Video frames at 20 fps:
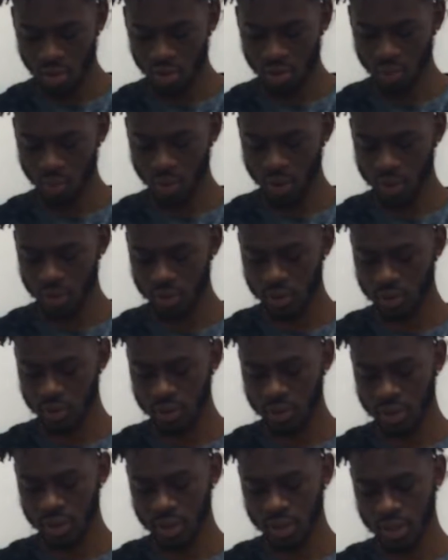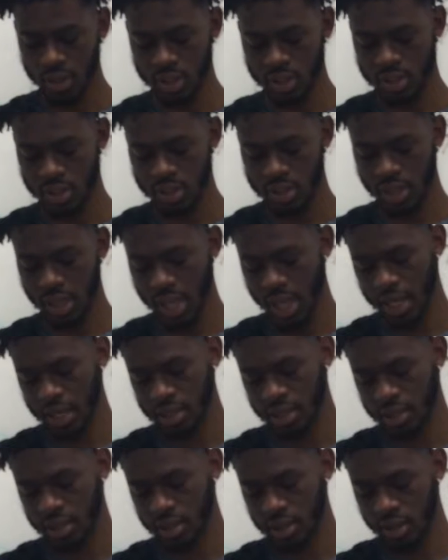on whether this
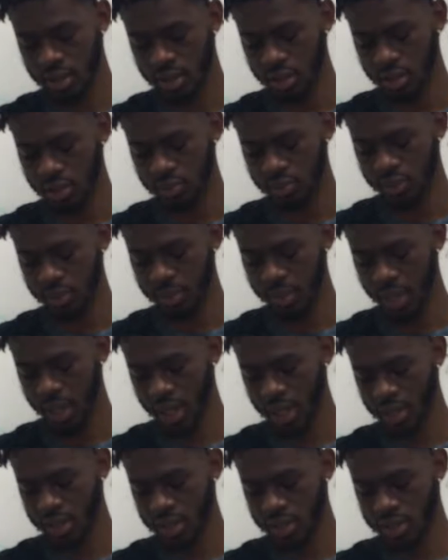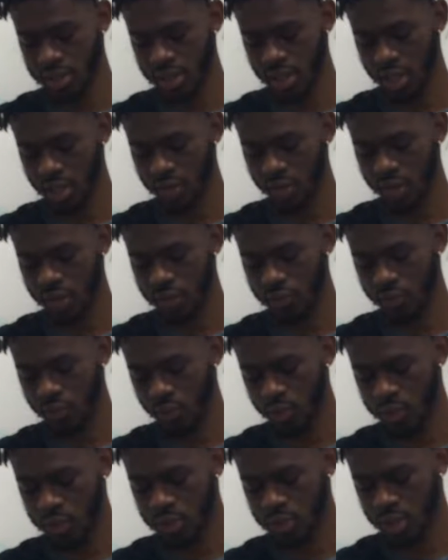lacks of demand is a greater
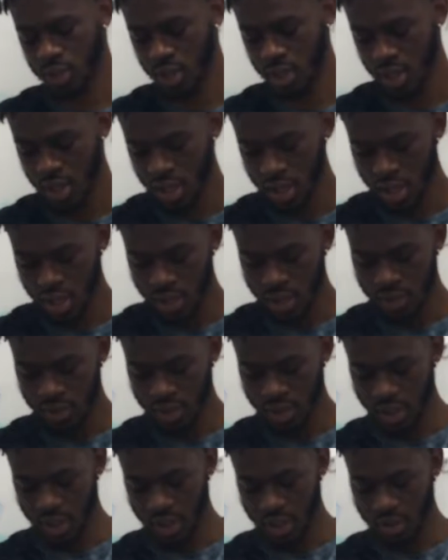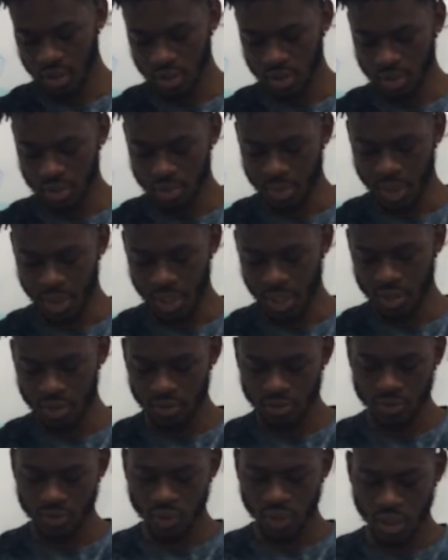force than the demand
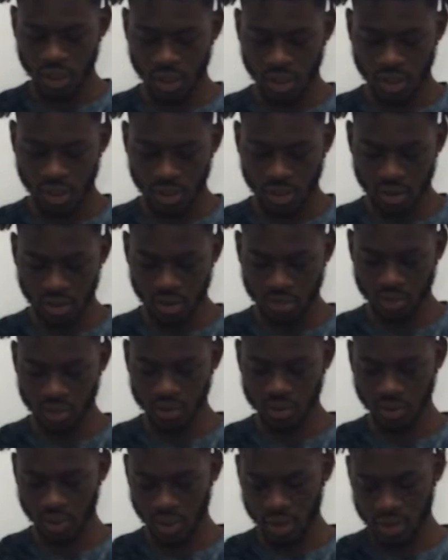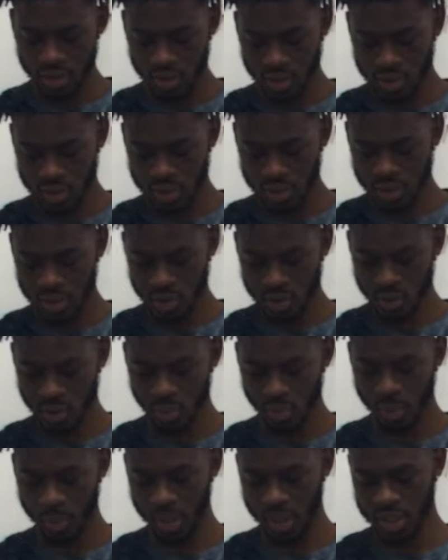of trainers to
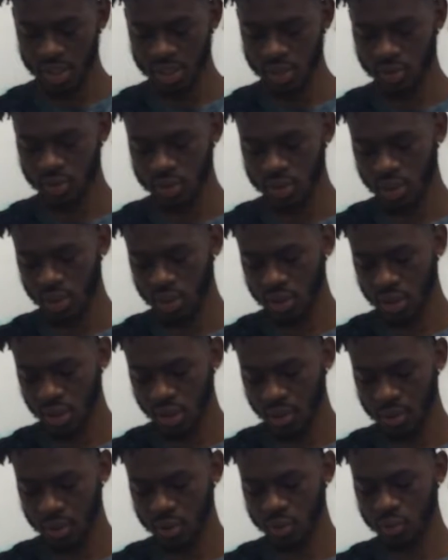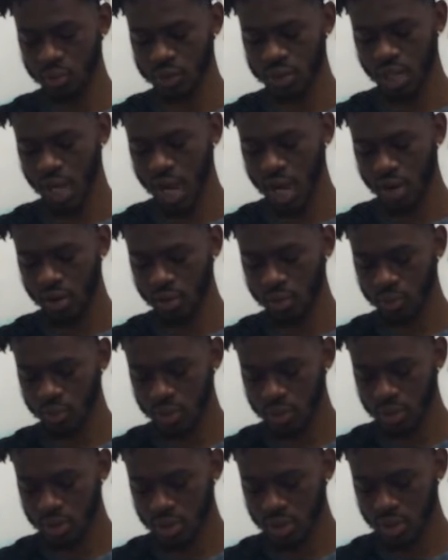replace the retiring
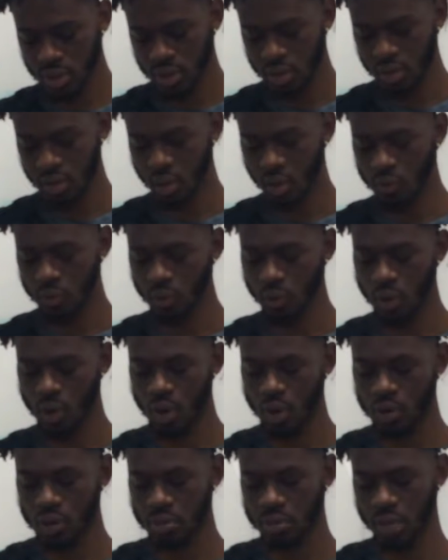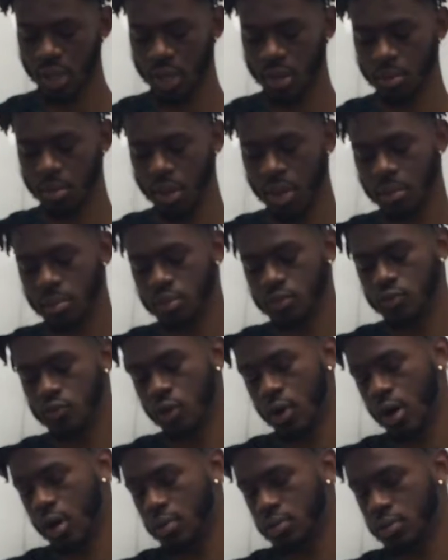ones. Overall demand may
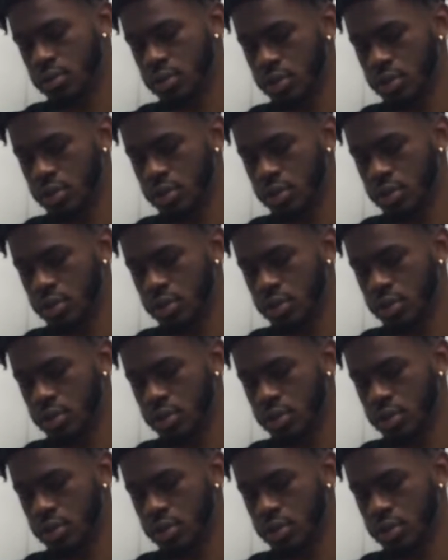drop